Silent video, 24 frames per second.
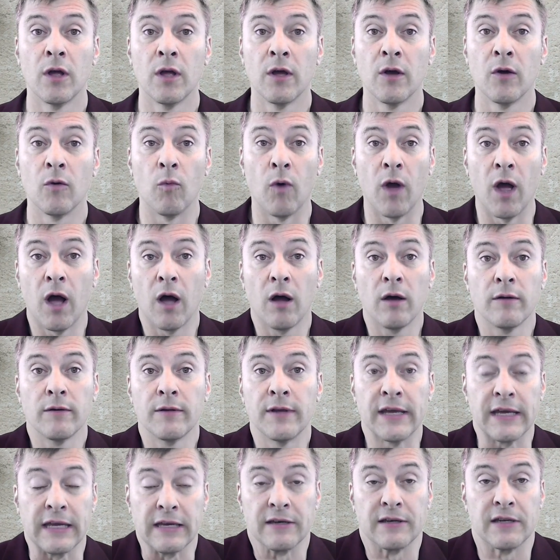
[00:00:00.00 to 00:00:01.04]
Well,
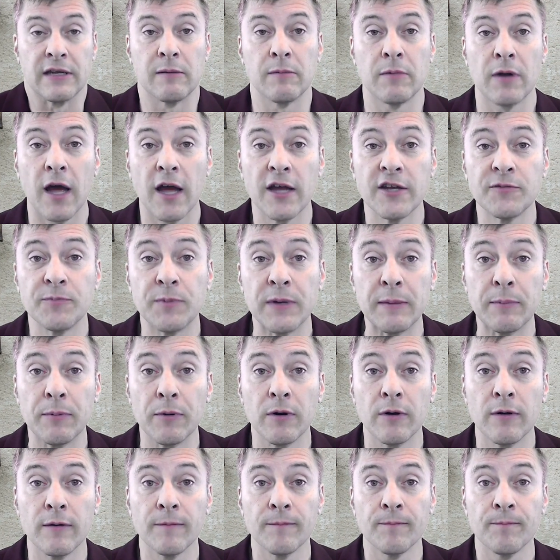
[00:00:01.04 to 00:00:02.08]
he can demonize
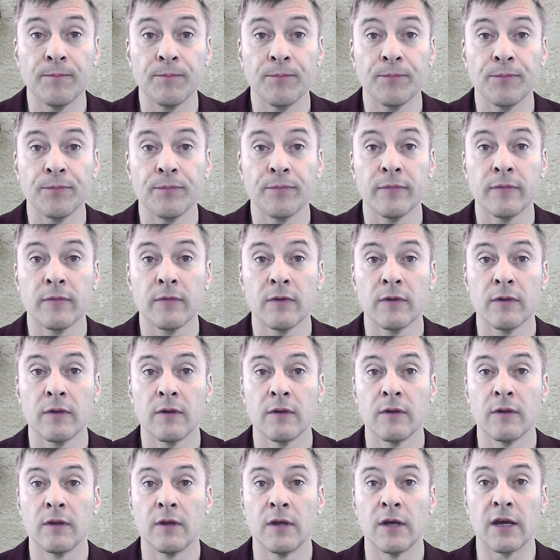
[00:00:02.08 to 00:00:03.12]
people.
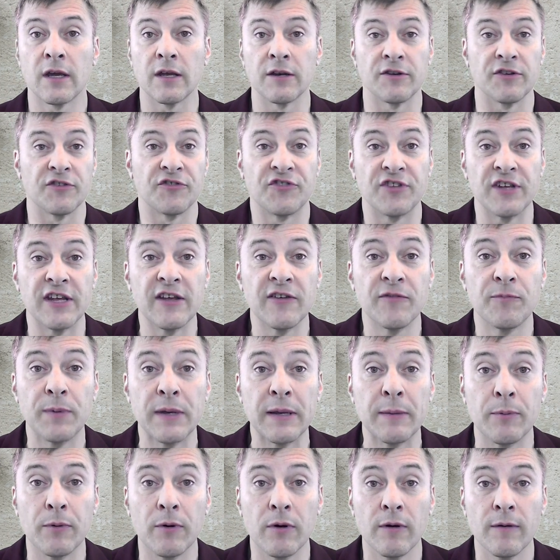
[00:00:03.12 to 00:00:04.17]
He can deceive
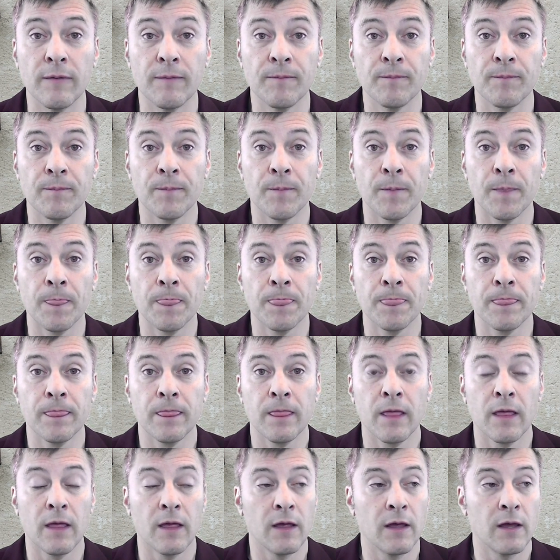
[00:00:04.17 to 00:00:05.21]
people.
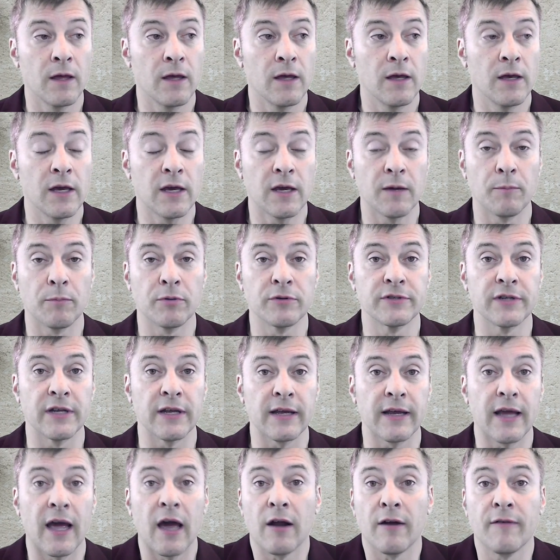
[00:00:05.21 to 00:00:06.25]
He can present
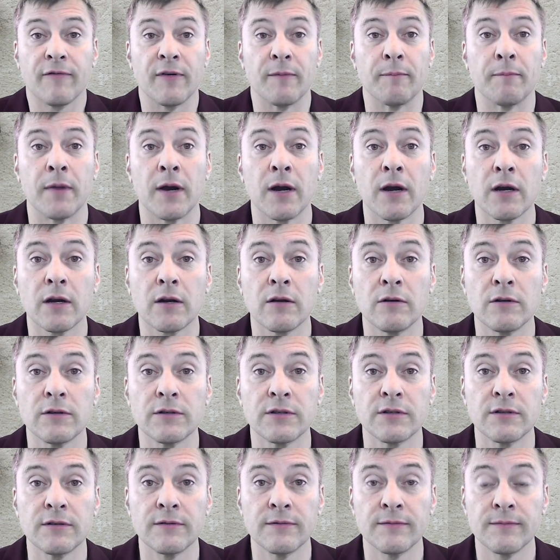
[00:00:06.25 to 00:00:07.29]
counterfeit miracles.